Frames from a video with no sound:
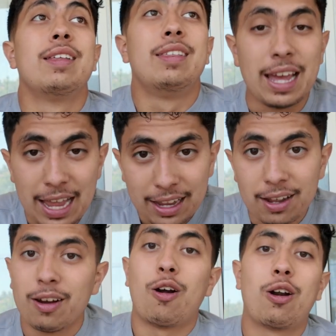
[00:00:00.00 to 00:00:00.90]

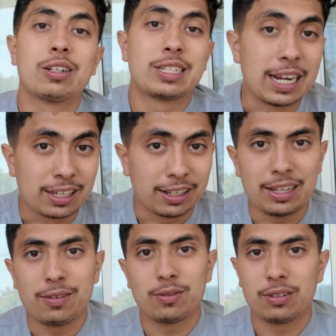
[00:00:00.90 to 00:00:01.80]
They are
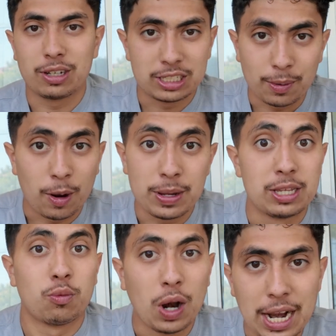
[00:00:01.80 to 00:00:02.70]
technically going to somehow be
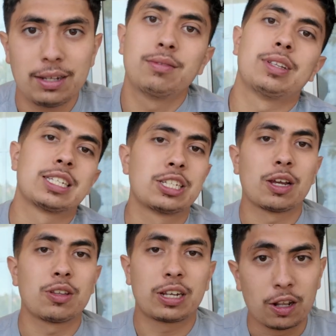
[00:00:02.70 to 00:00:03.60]
in the right. That's just
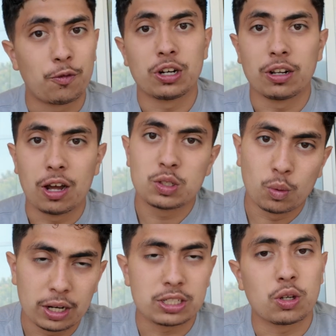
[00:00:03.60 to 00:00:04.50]
how the California laws
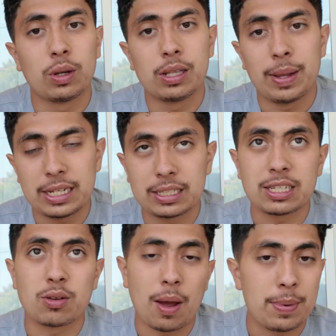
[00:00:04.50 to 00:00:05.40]
work. So it makes
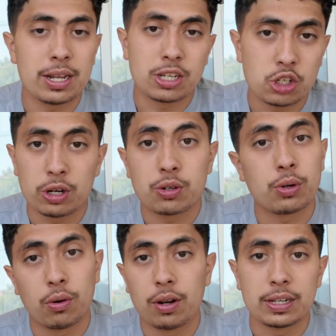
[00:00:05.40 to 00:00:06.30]
sense to not be in a situation
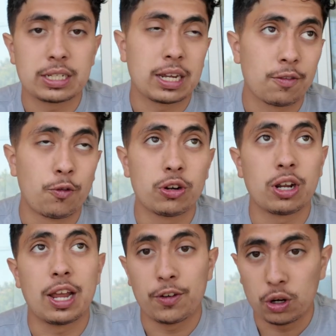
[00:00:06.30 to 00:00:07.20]
where you're going to invest in
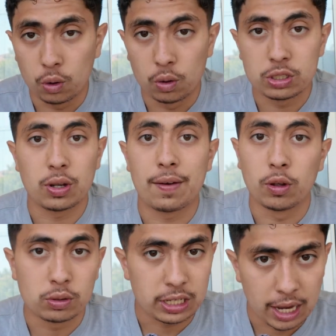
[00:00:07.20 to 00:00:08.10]
California if your goal is to have
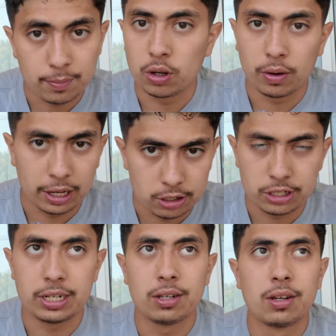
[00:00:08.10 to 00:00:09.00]
no time, no
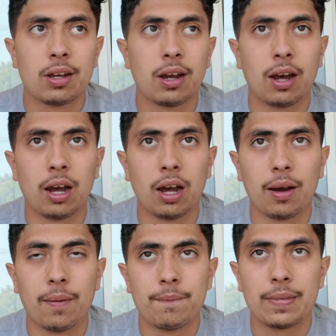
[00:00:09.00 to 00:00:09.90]
energy,
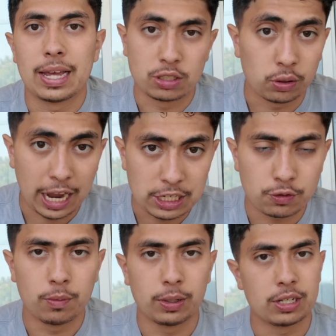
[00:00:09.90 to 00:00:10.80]
and still cash
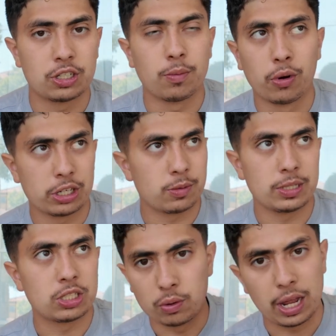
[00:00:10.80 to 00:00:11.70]
flow, because your mortgage will
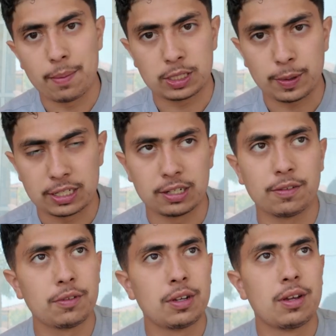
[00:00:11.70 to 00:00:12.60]
be so damn
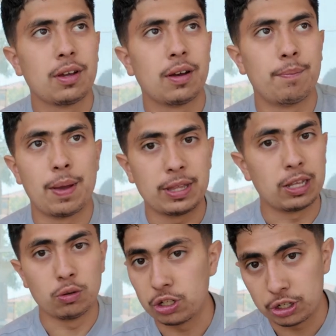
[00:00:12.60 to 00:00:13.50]
expensive. Maybe
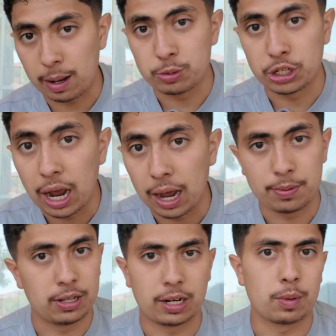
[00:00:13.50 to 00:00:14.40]
they lose their damn
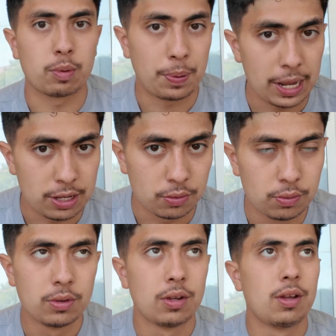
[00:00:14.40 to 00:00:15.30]
job. They're not going to be able to pay you.